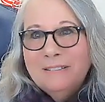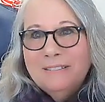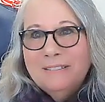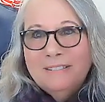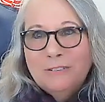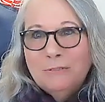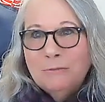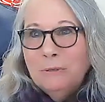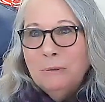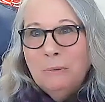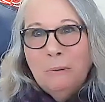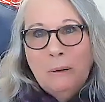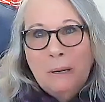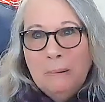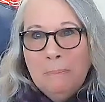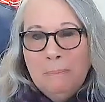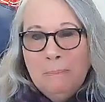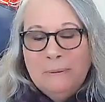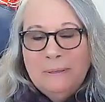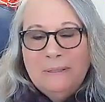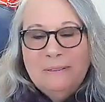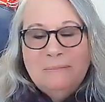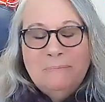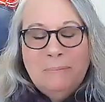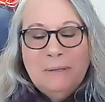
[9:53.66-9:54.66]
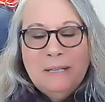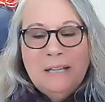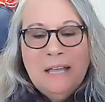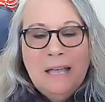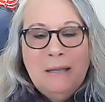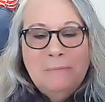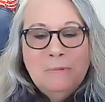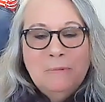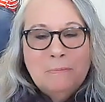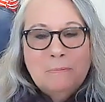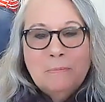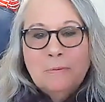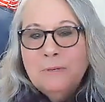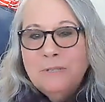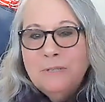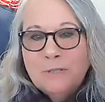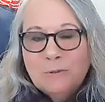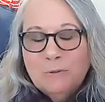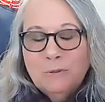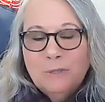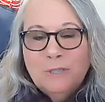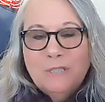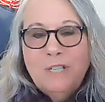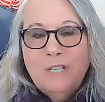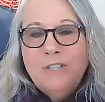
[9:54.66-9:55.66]
grew up and became a
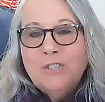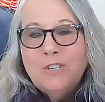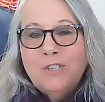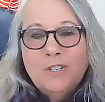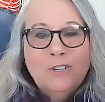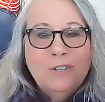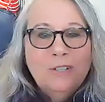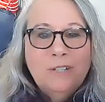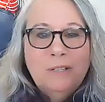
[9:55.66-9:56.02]
preschool teacher